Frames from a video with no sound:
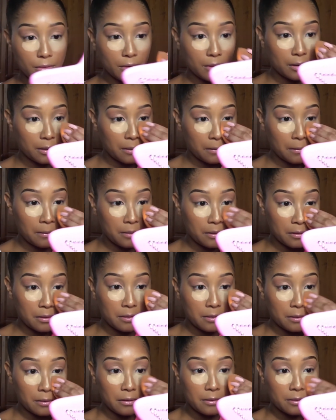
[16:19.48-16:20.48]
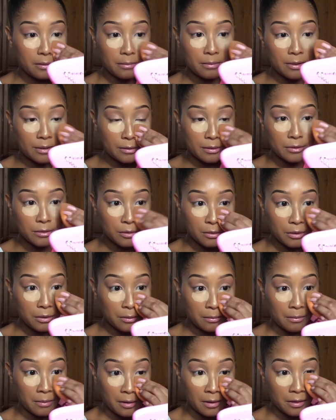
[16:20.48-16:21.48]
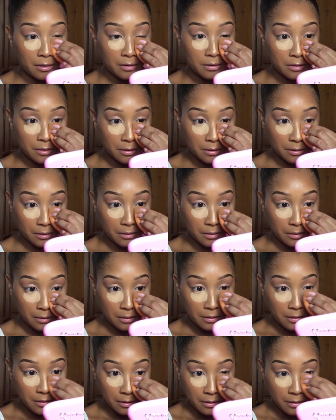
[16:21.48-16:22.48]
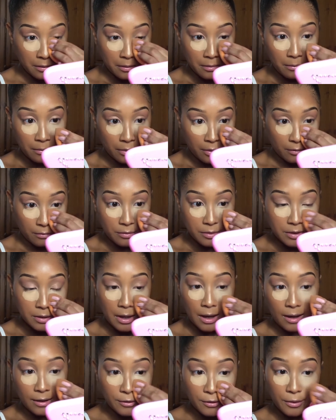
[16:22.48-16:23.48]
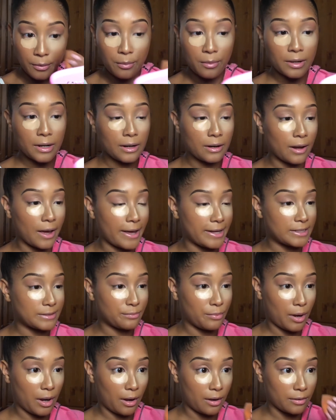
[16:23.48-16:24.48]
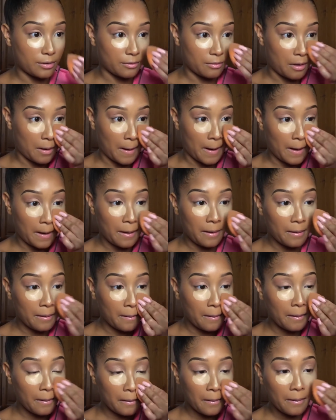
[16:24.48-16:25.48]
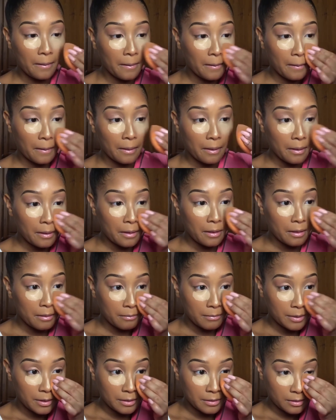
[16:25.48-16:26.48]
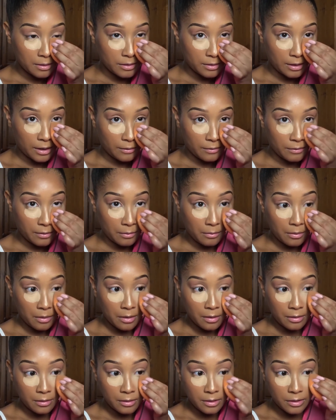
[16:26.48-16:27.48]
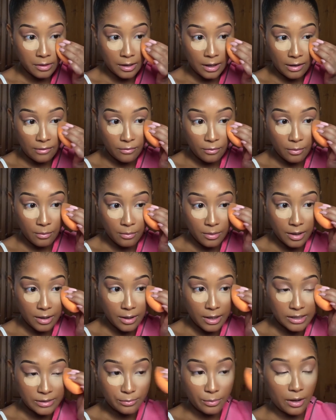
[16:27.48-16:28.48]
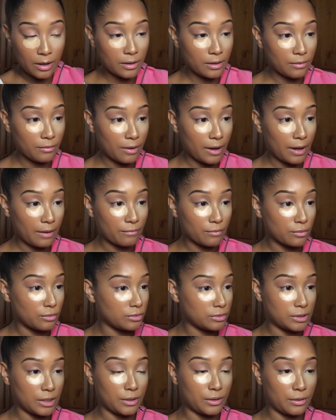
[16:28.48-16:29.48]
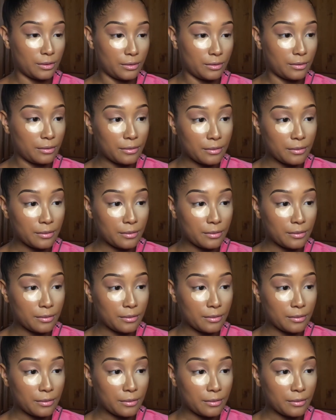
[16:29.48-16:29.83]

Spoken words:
I don't want it to be too much, but obviously I do want a nice bright under eye. I mean, doesn't everyone want a nice bright under eye? Of course they do.